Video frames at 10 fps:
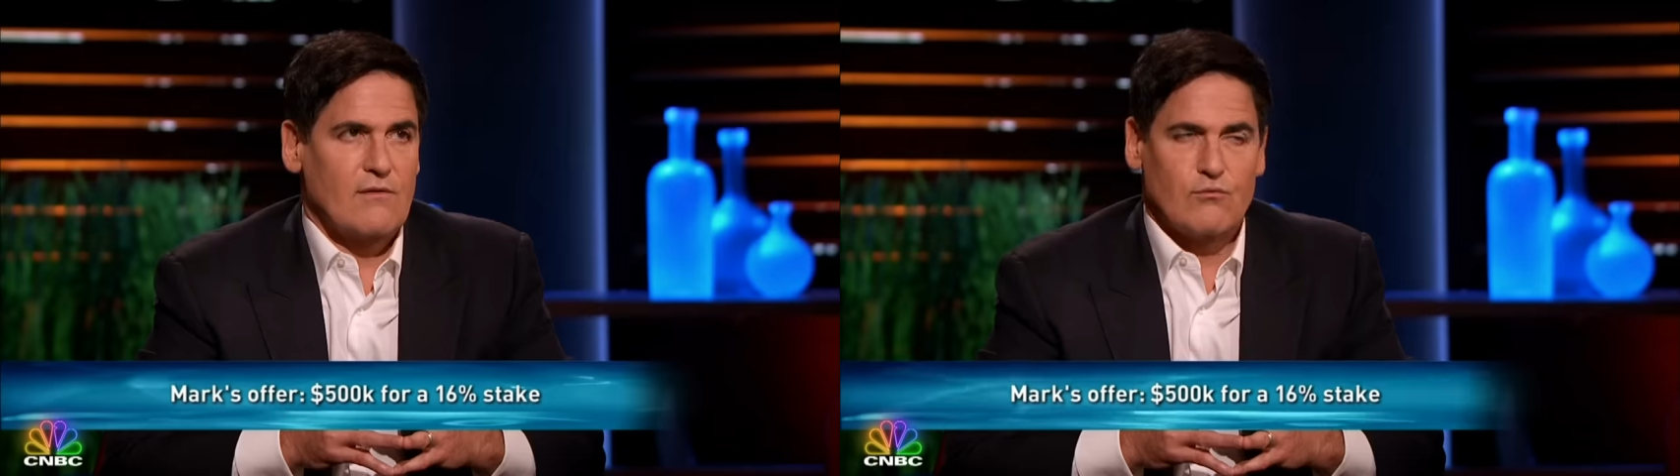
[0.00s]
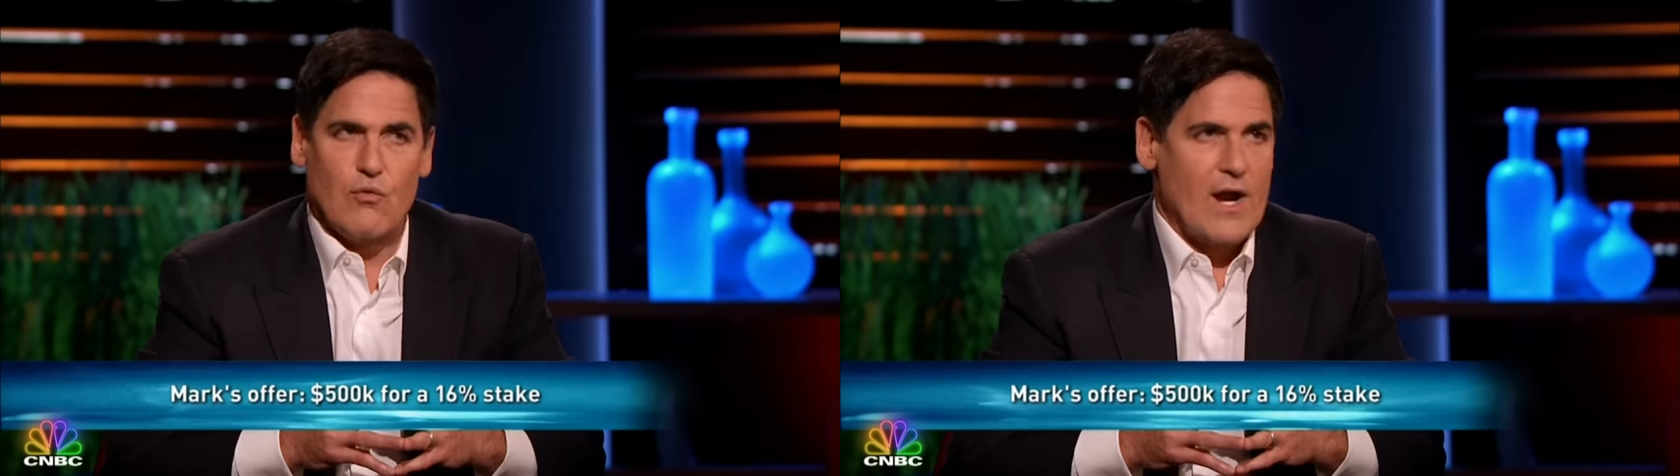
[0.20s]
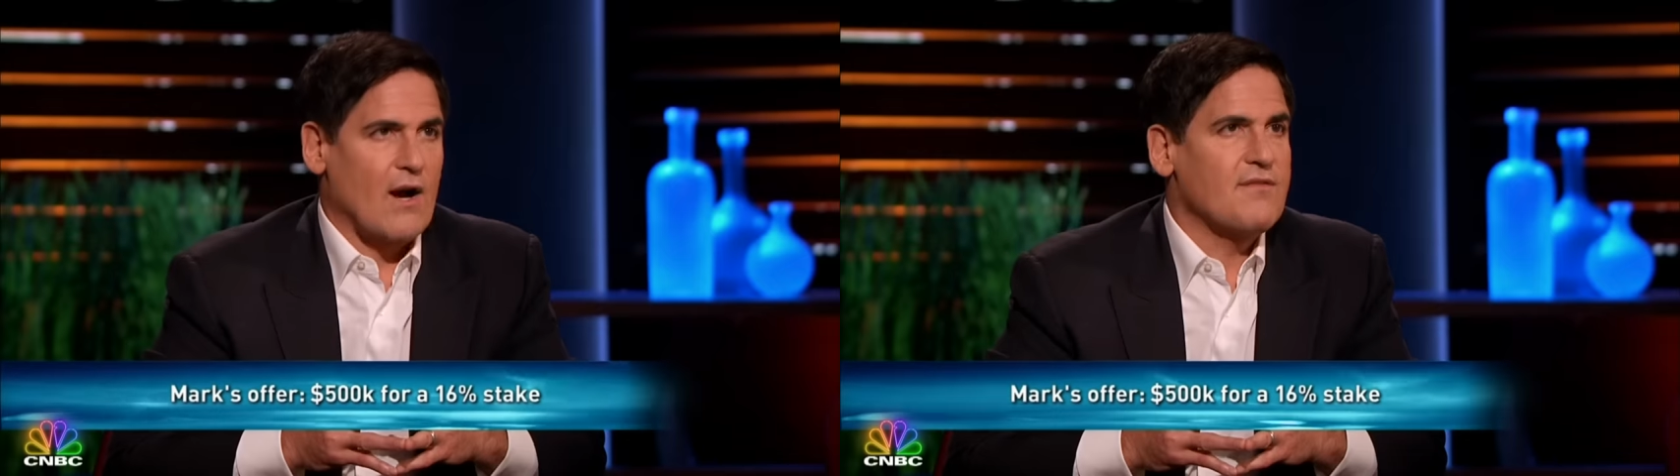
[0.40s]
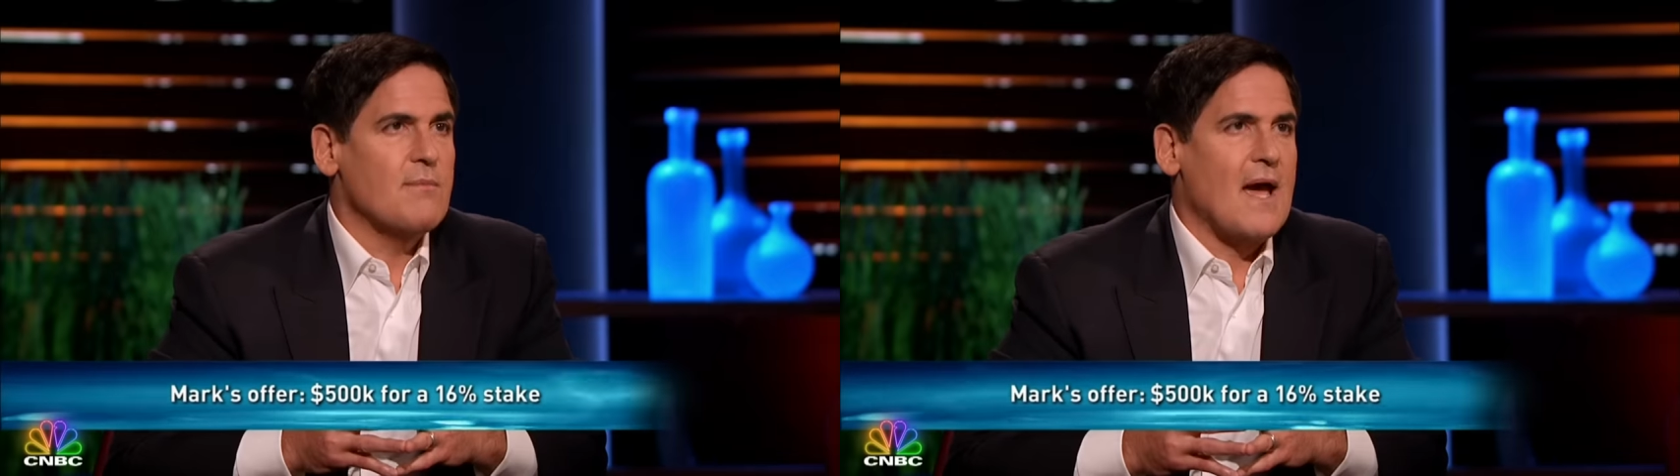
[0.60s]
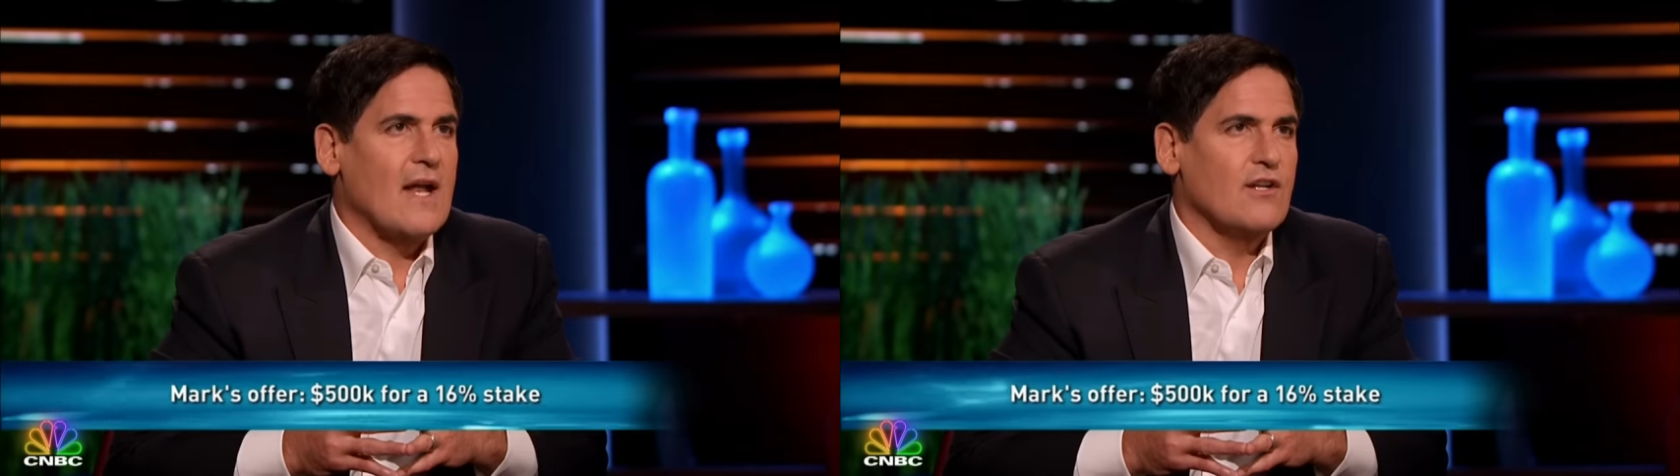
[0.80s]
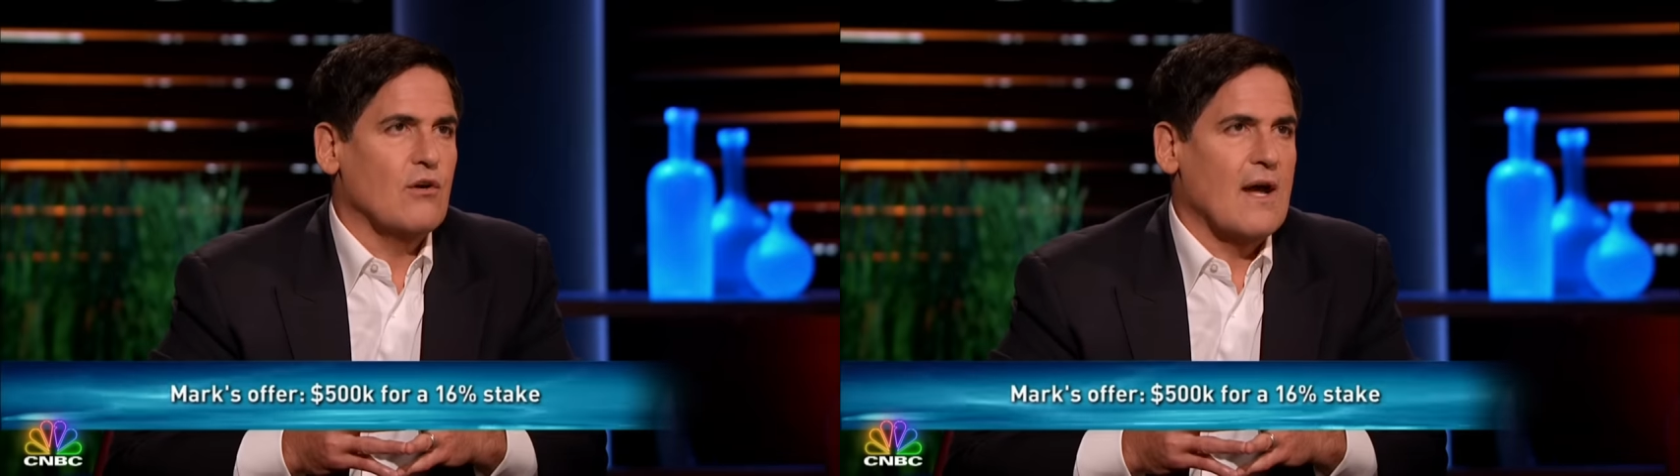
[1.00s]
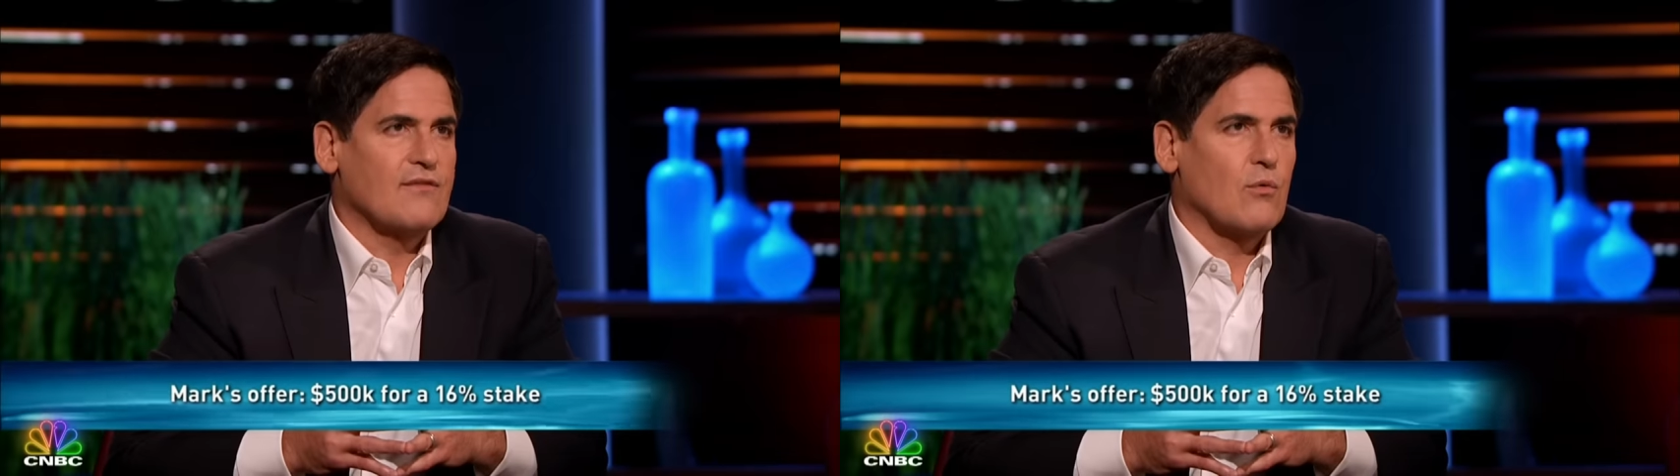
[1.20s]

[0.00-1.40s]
Right off the bat, you don't have